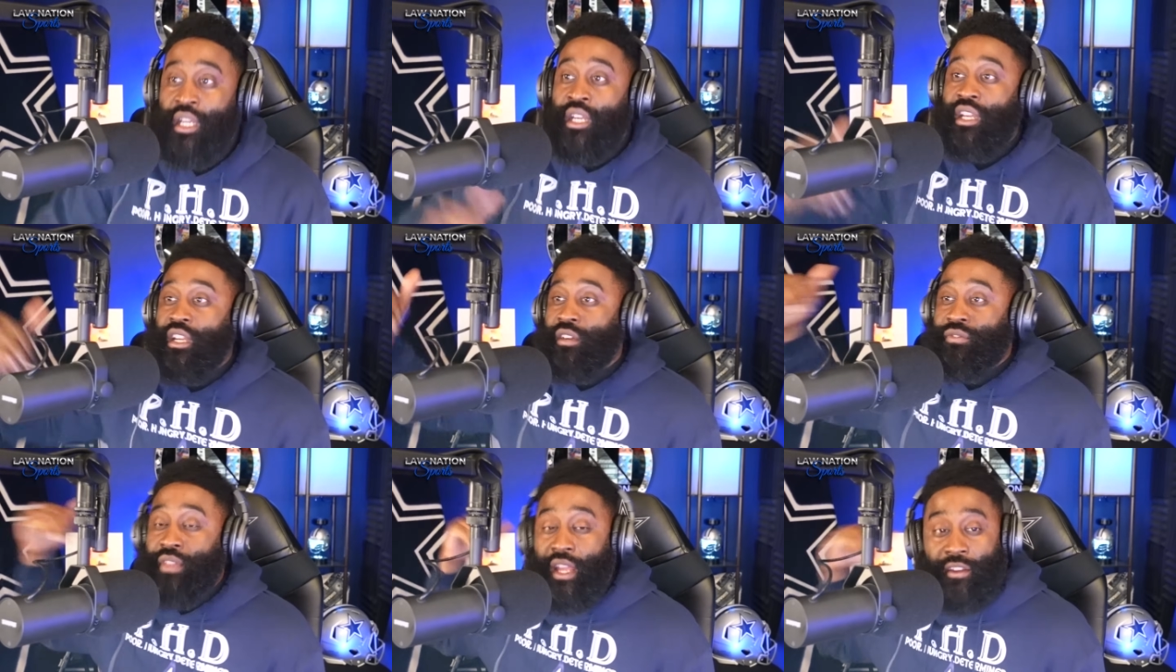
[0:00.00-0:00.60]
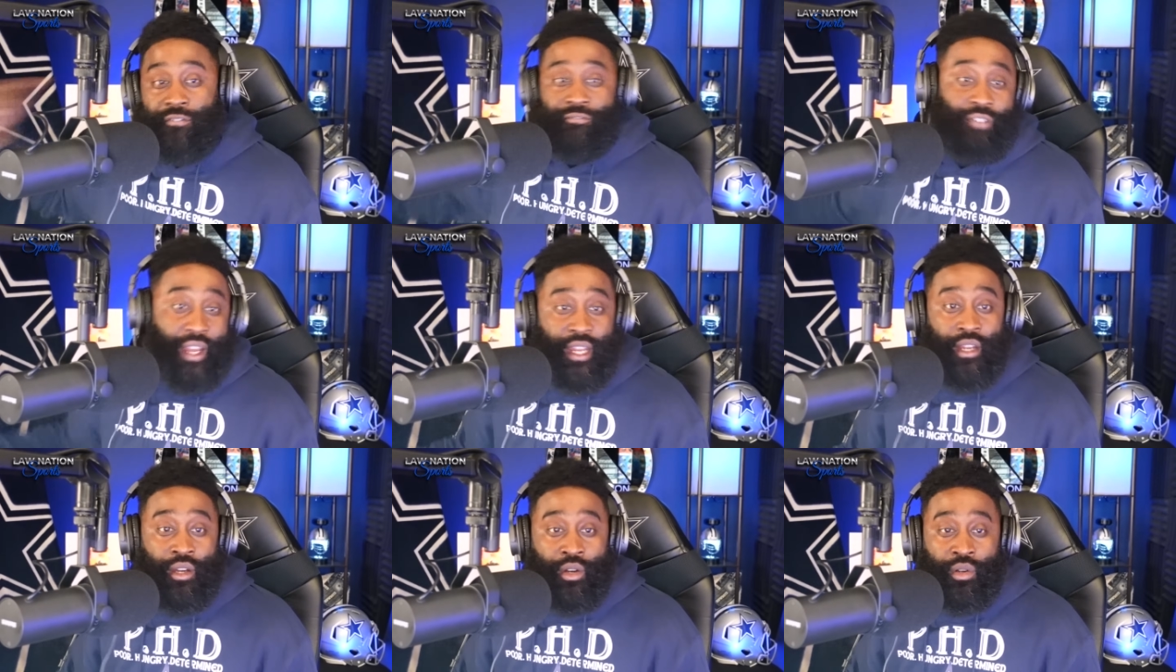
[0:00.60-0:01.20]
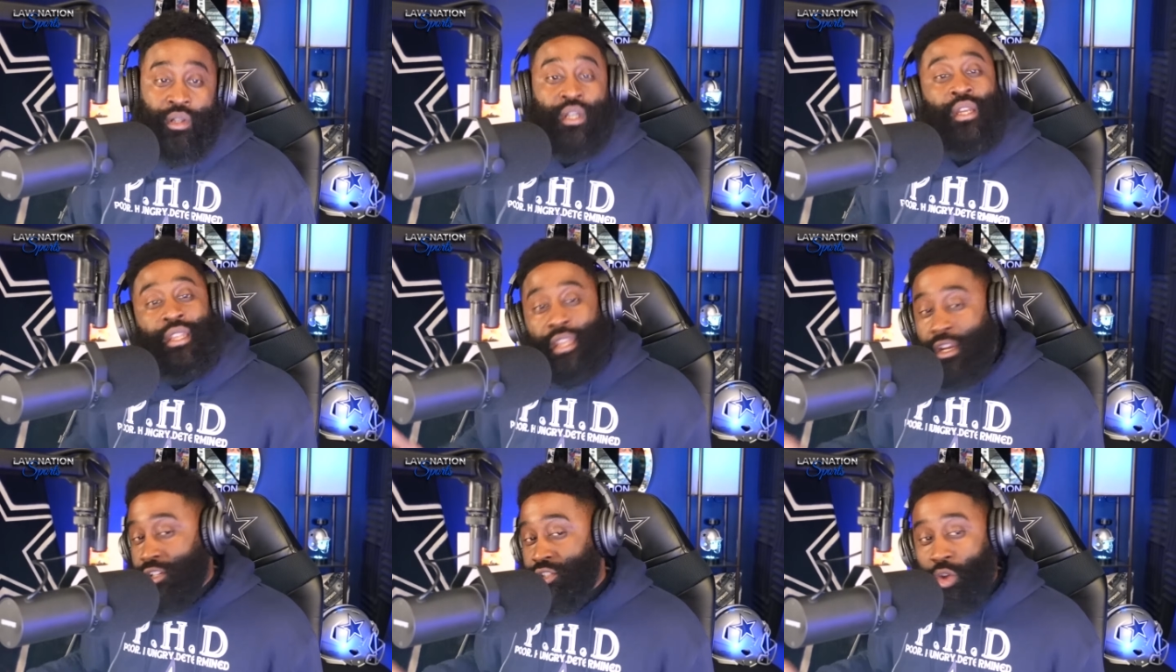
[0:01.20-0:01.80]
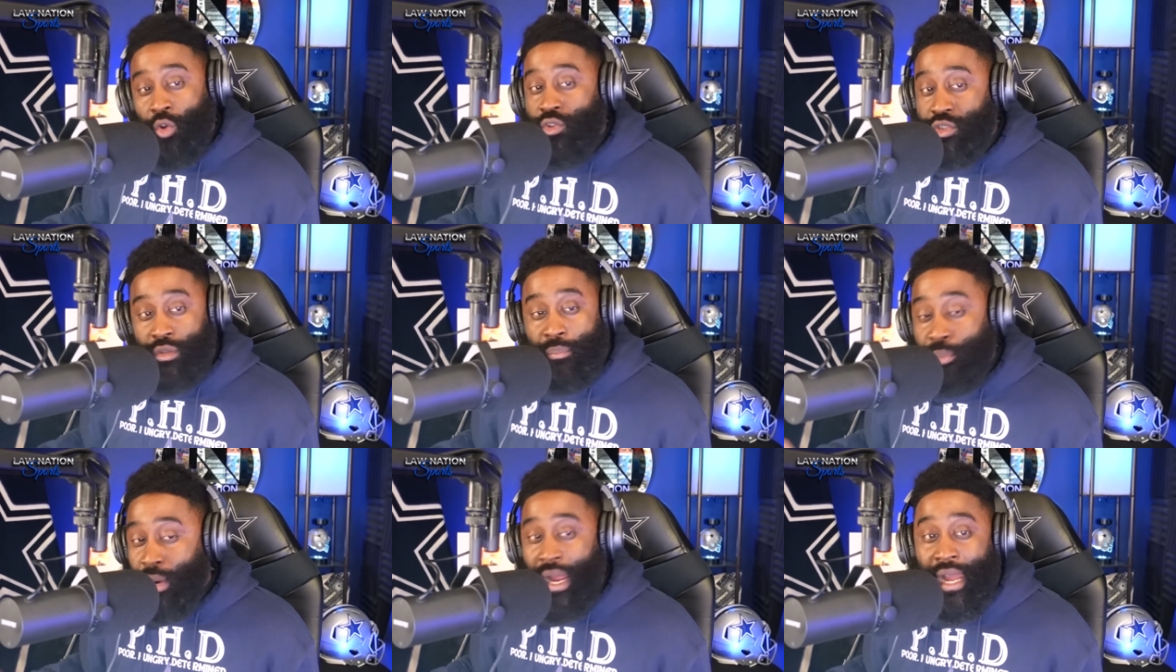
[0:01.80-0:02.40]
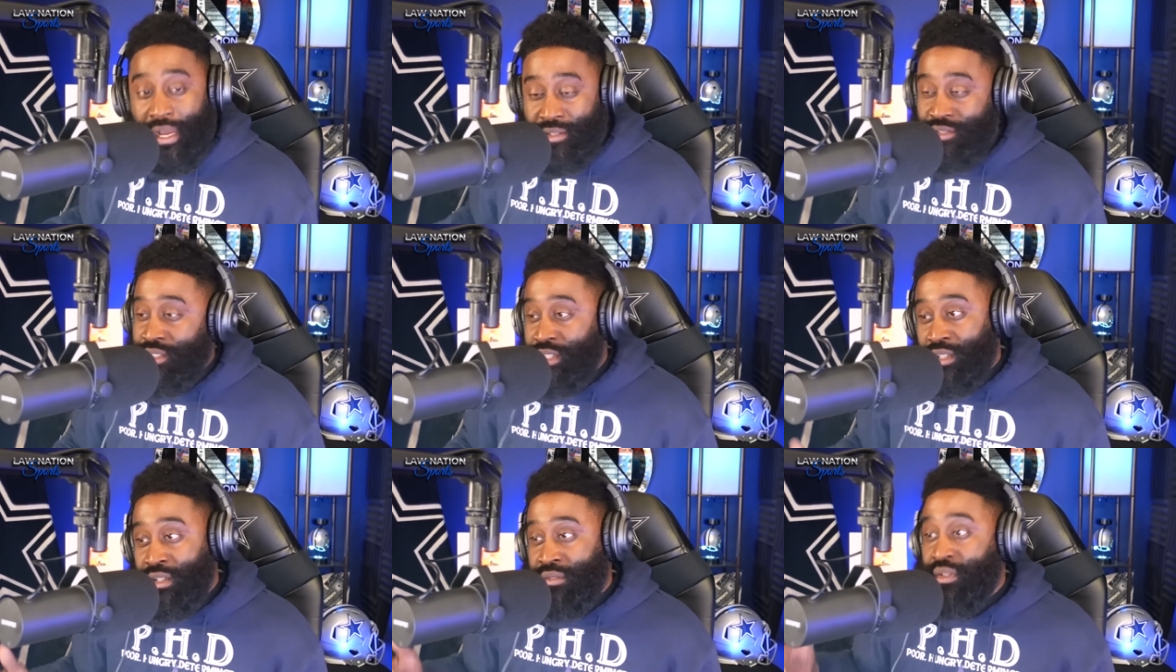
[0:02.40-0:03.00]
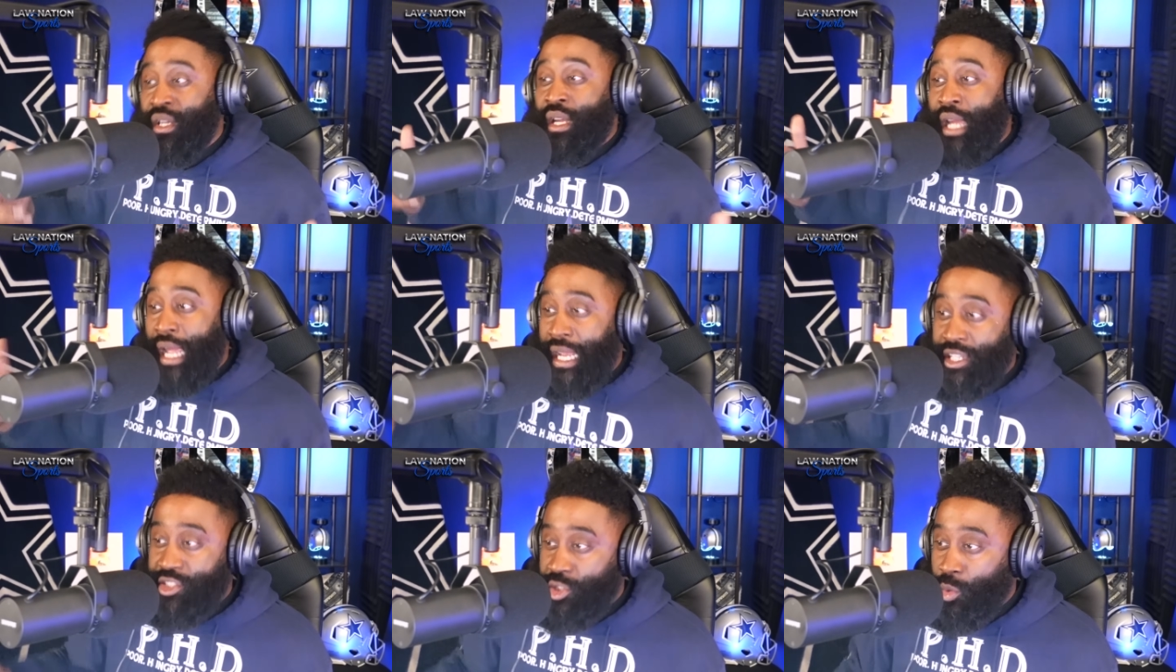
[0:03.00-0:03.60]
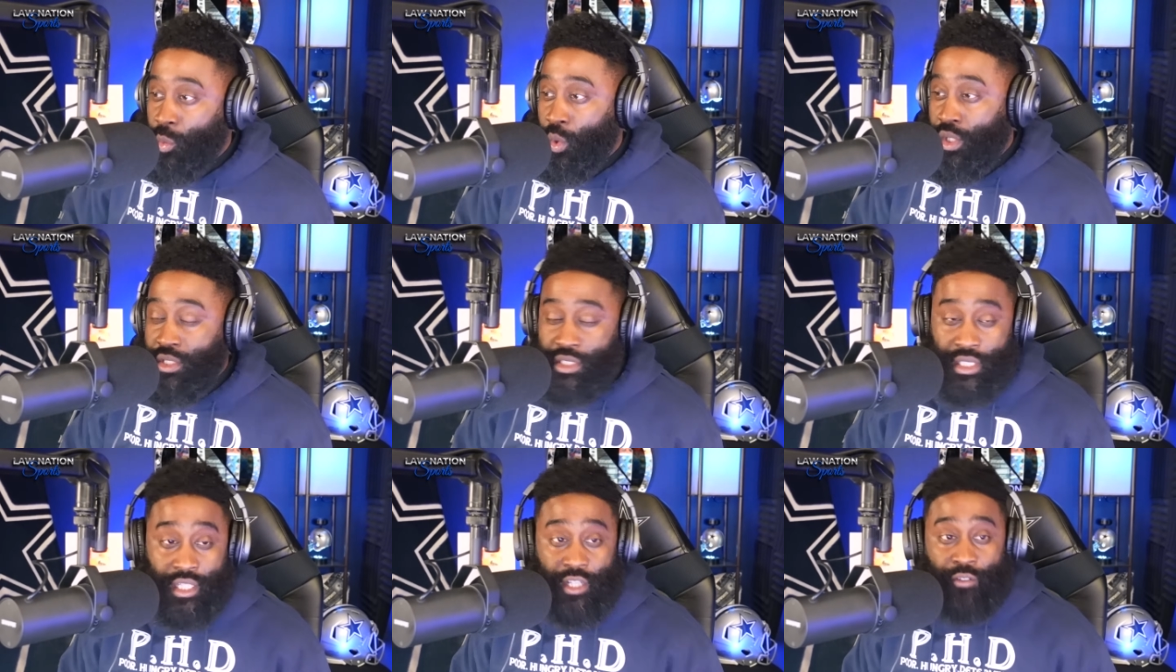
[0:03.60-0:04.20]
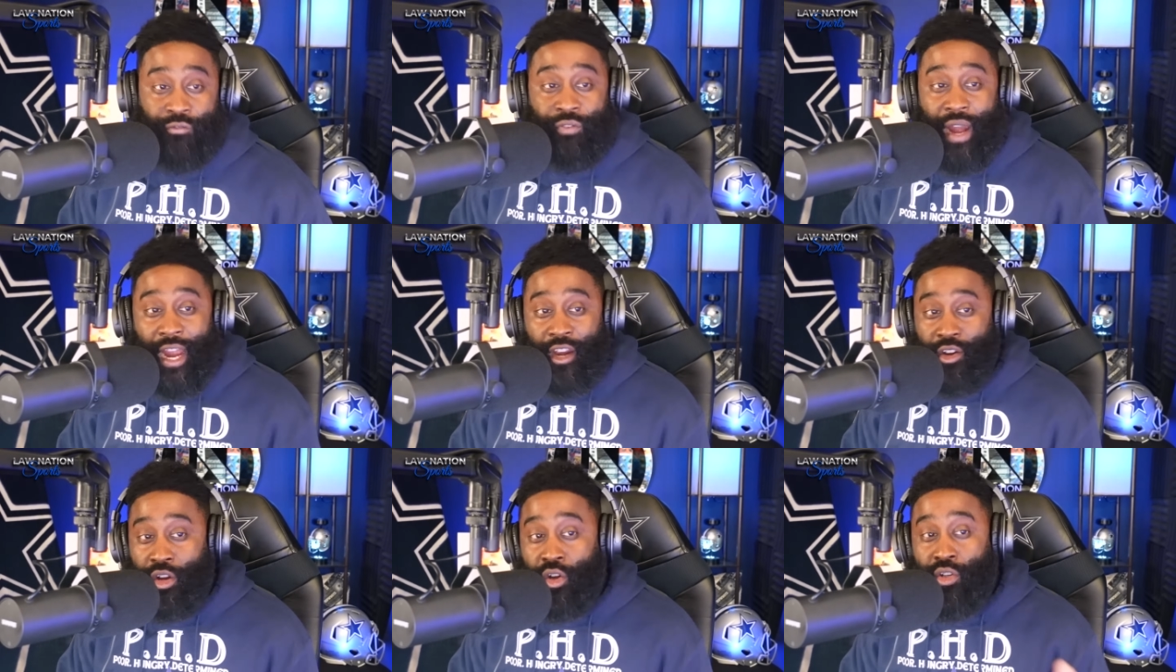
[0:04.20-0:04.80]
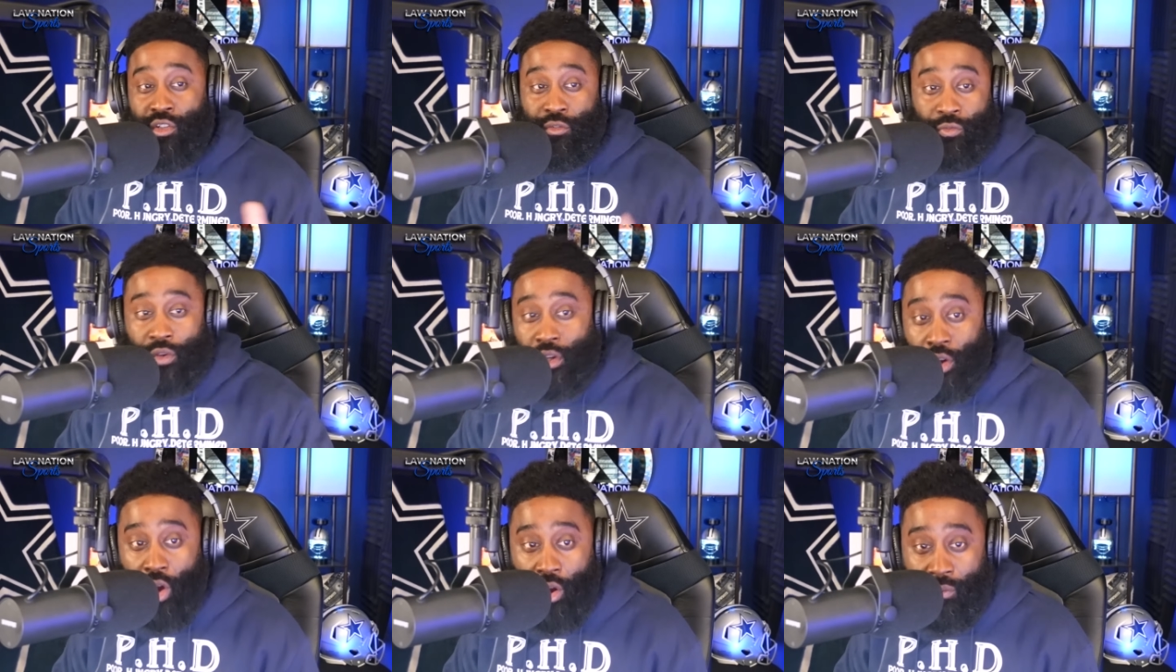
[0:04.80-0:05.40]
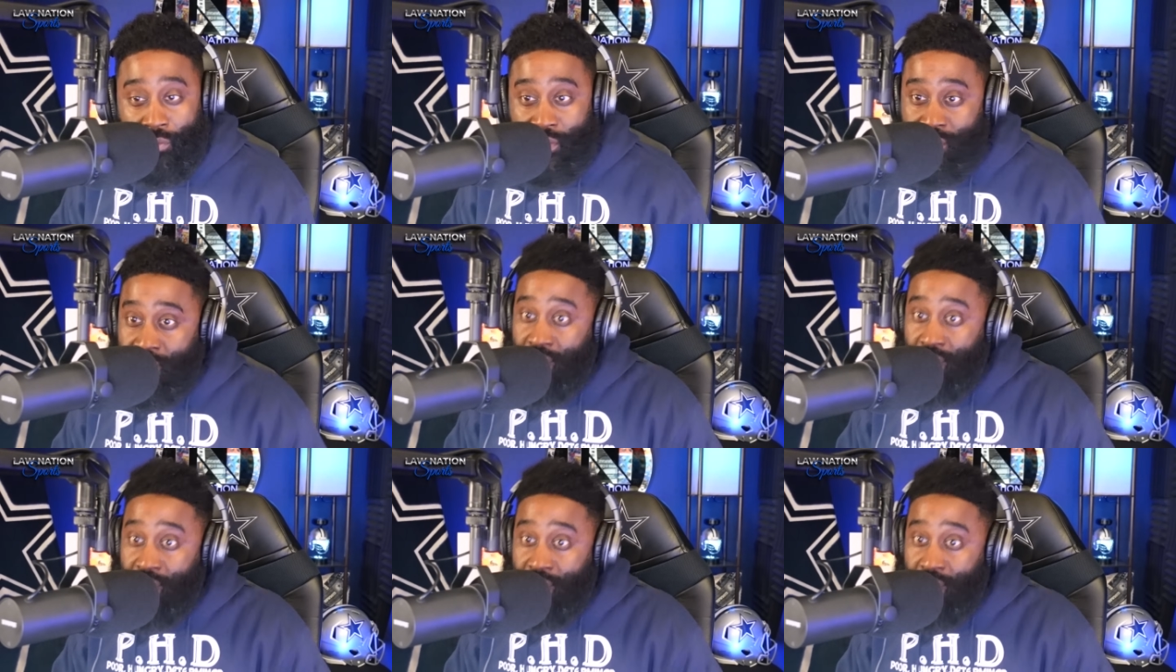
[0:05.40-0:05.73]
if they fail, there's no surprise of, hey, someone's getting fired on the front office.